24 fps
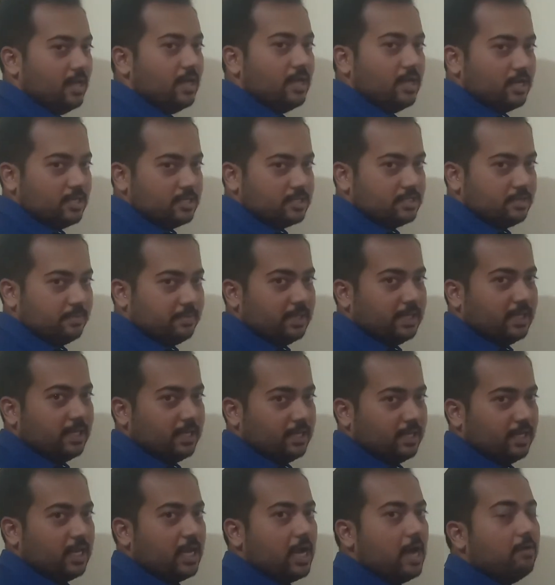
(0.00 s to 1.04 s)

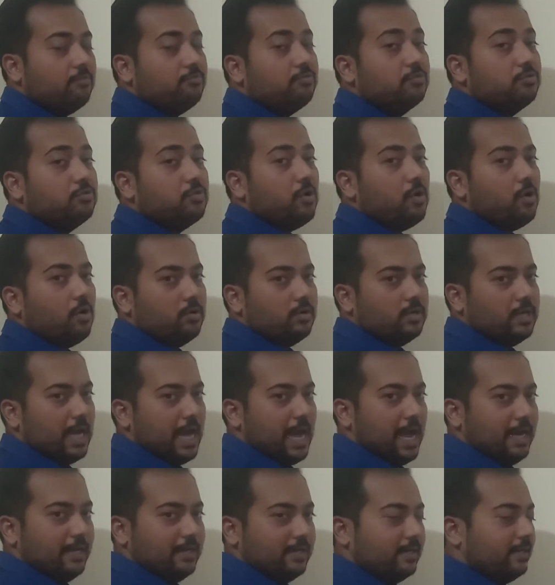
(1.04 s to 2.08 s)
Similarly you have to go on
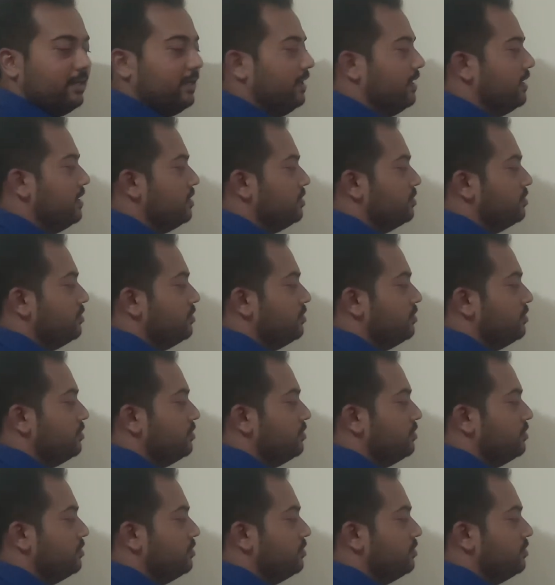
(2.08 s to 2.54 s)
adding. So